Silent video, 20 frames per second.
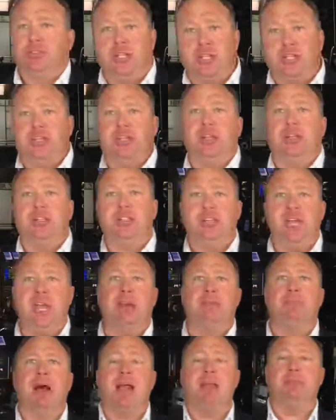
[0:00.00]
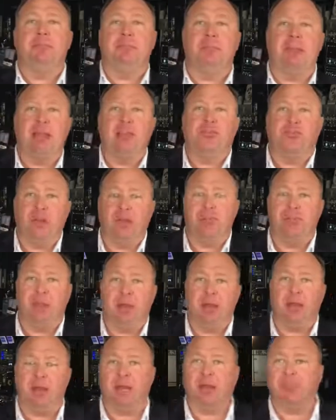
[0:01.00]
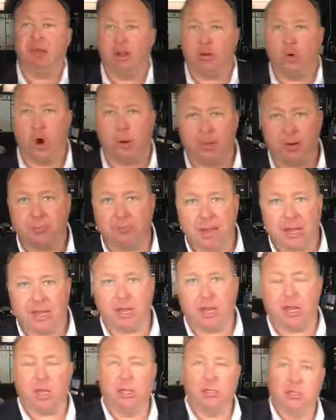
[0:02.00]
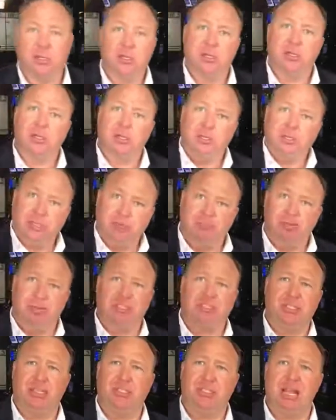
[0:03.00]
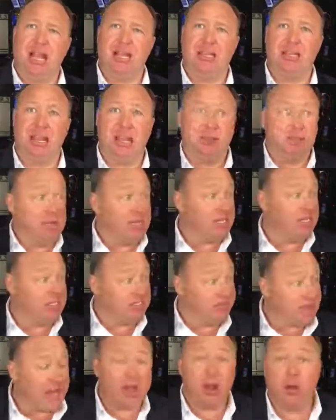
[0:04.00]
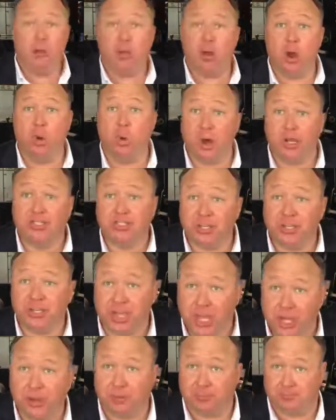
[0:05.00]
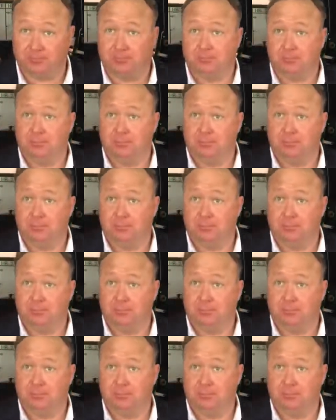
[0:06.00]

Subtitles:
just an attempt by mainstream media, by corporate media, to push this idea because they don't know what to do.